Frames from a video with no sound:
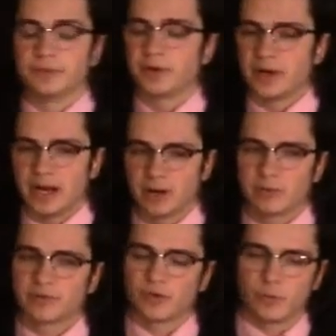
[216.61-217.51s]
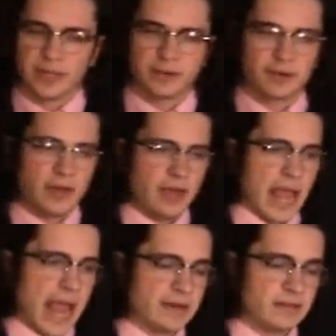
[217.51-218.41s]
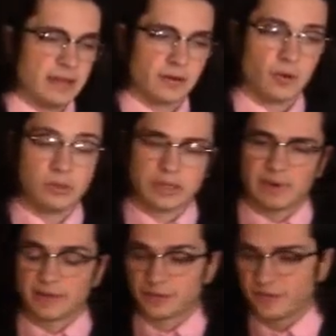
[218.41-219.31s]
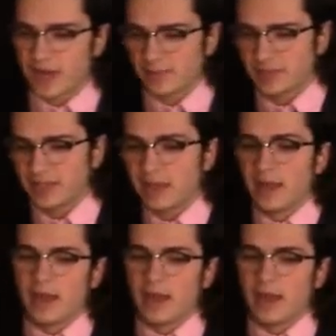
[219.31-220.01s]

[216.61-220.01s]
They're awkward, they're weird, and they're only around their family.